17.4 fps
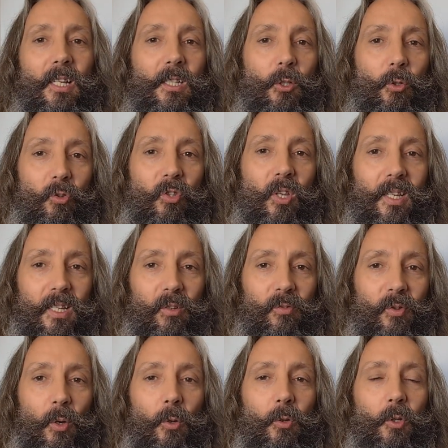you take
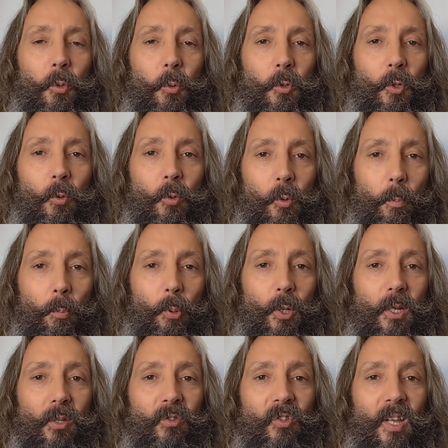your photo, you
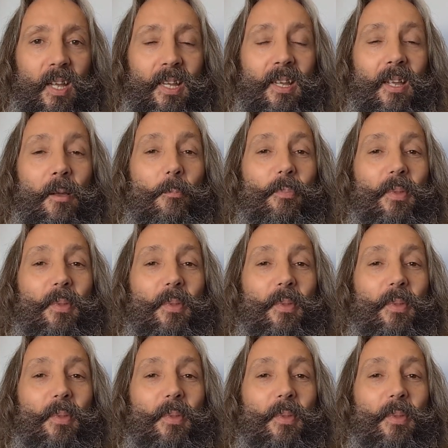put it, say,